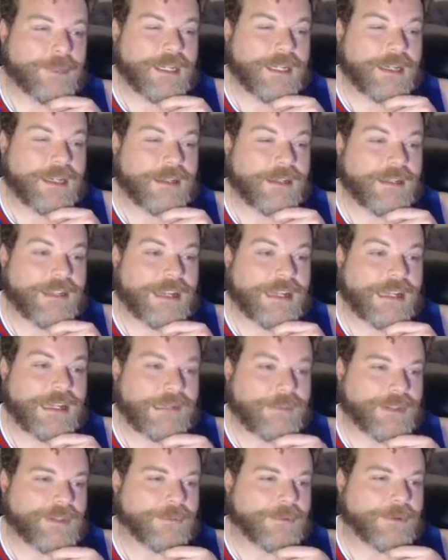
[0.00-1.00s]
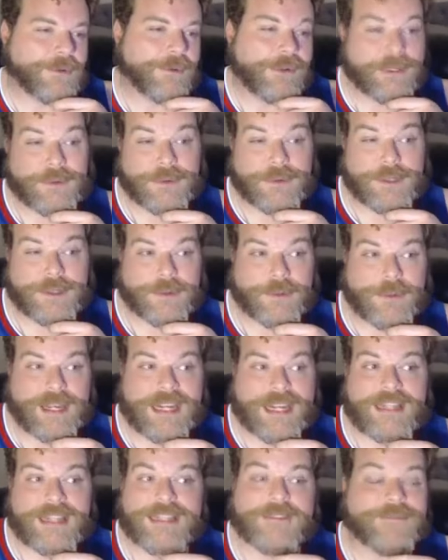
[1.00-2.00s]
beginning that wasn't really going their
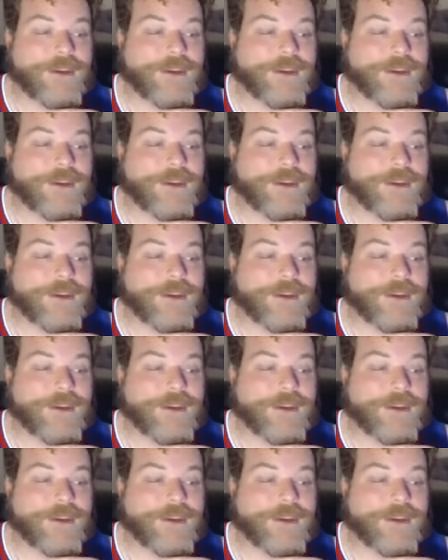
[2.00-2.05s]
way, and they